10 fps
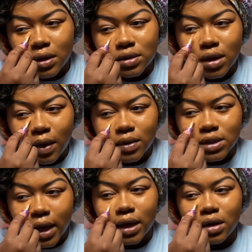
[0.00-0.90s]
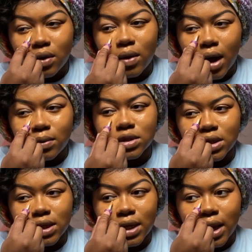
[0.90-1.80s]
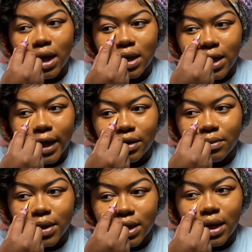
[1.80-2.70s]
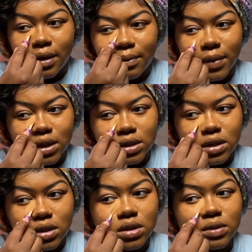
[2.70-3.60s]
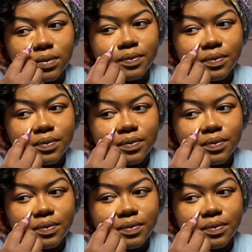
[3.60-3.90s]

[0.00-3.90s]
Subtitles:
So I was like, you know what, I'm just gonna get like a lighter mini and mix the two,